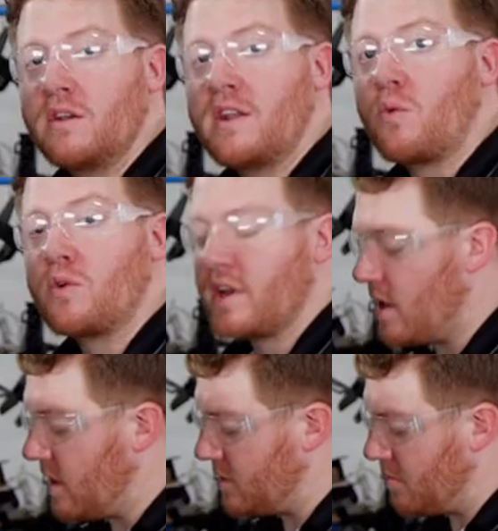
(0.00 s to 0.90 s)
Now we're going
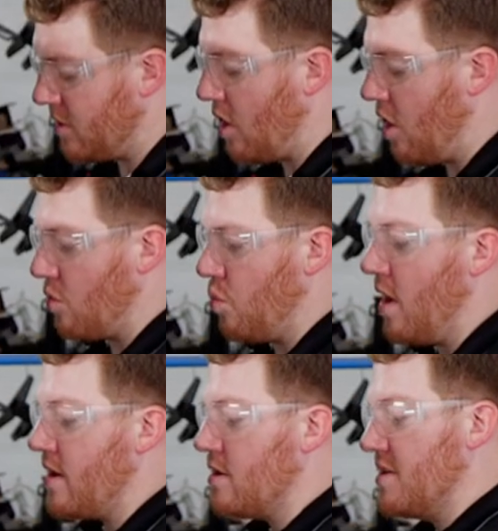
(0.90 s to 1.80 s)
to need to bring our
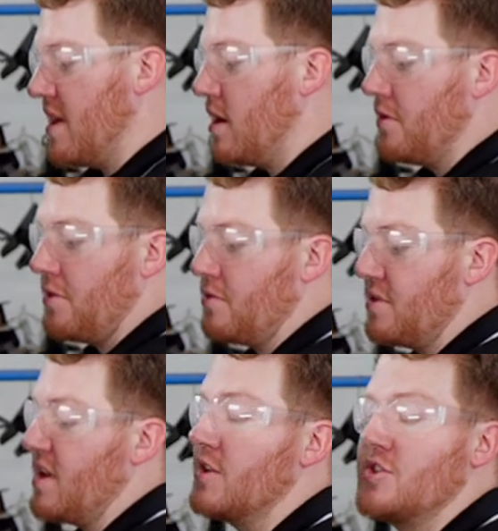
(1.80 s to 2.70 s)
wire down through
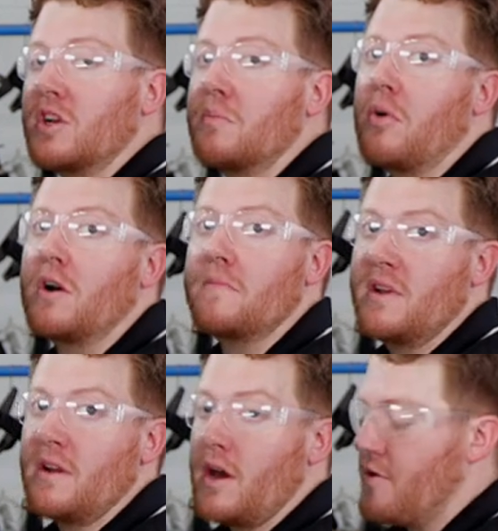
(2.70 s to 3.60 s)
the engine
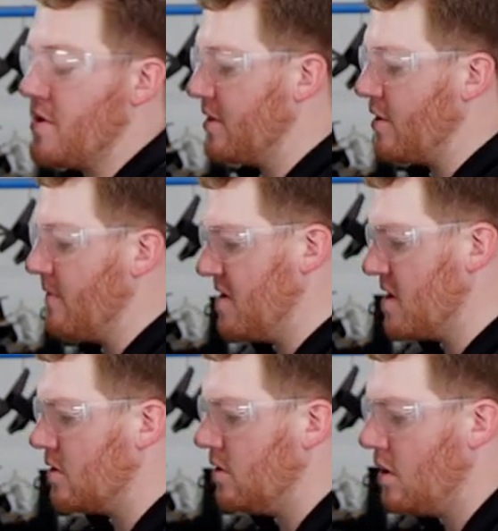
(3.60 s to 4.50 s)
compartment underneath our
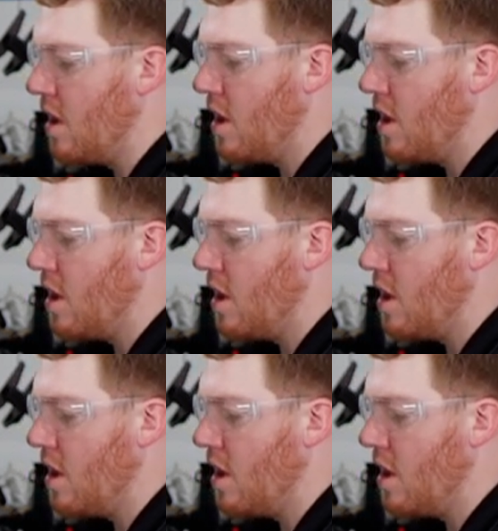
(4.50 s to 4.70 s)
vehicle.